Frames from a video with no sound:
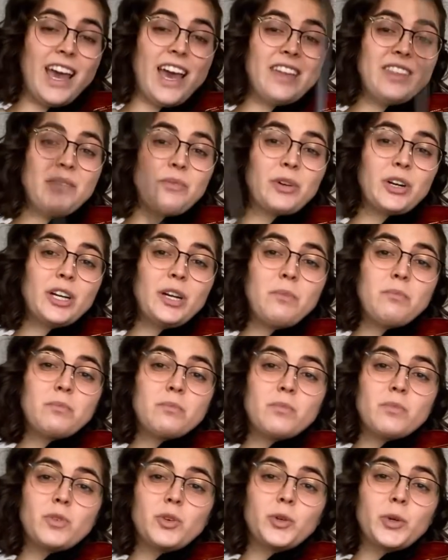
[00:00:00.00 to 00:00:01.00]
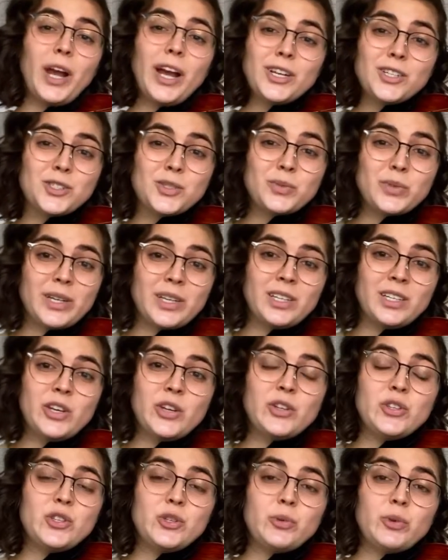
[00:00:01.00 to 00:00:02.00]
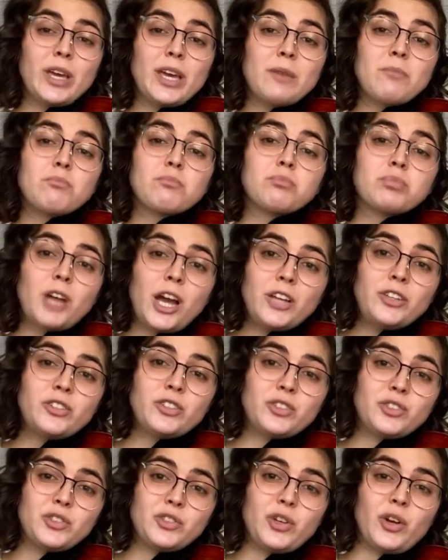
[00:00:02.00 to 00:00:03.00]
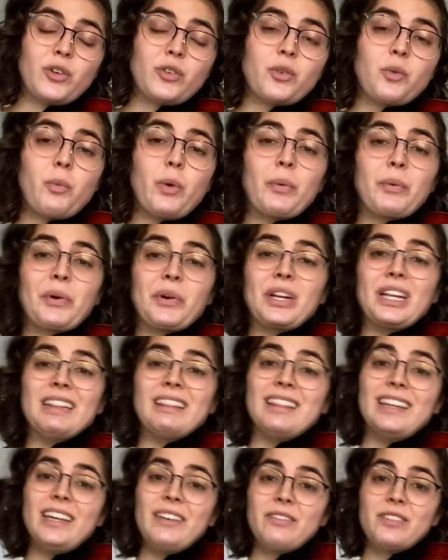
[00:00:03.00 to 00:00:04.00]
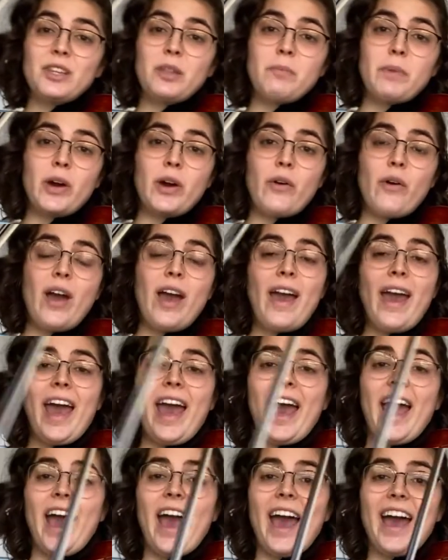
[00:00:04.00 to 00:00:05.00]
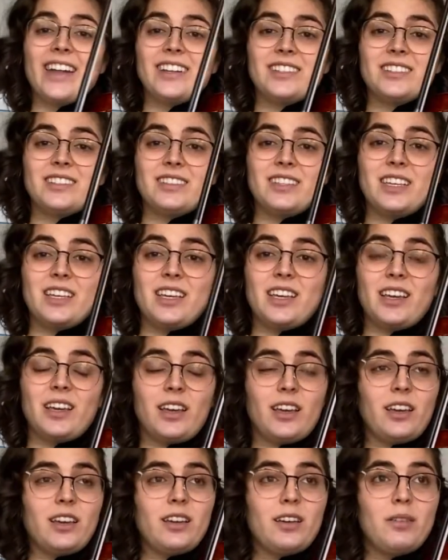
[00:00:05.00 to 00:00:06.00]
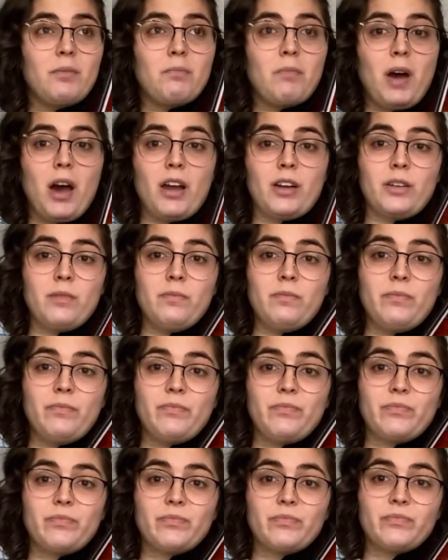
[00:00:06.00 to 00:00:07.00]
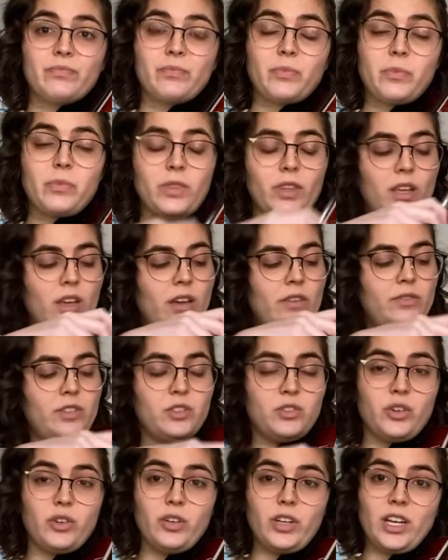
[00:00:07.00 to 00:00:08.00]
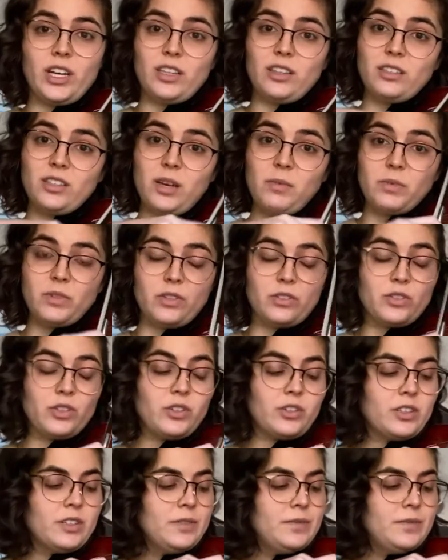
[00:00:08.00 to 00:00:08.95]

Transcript: then we're going to graduate to a brush stroke, where we're going to lift the bow at the bottom of the stroke and at the top of the stroke.